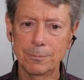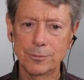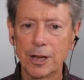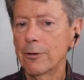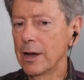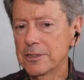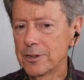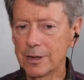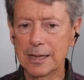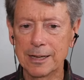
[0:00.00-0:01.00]
uh,
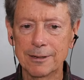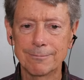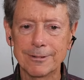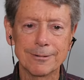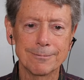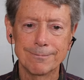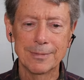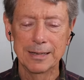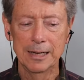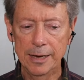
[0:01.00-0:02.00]
generosity. You know.
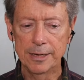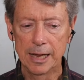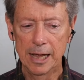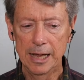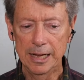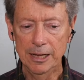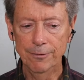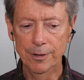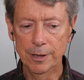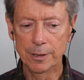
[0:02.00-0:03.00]
And
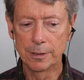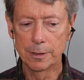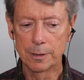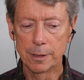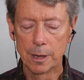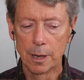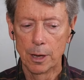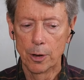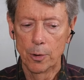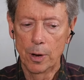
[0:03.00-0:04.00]
even,
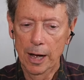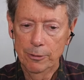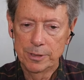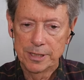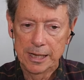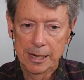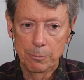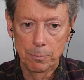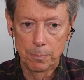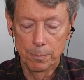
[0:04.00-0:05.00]
I would
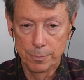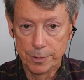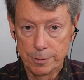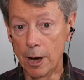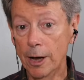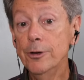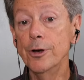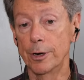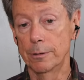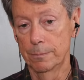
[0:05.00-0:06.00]
say,
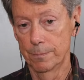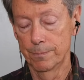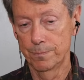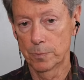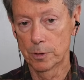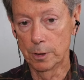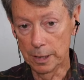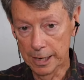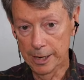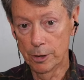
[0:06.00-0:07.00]
under
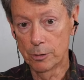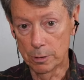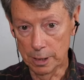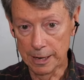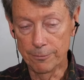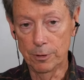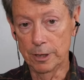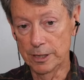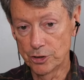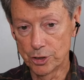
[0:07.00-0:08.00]
the layer
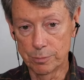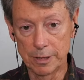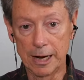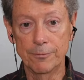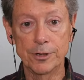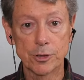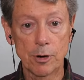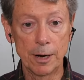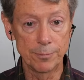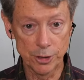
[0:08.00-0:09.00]
level ish that I've
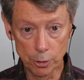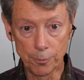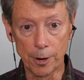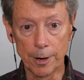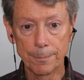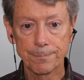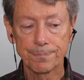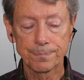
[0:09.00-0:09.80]
described so far,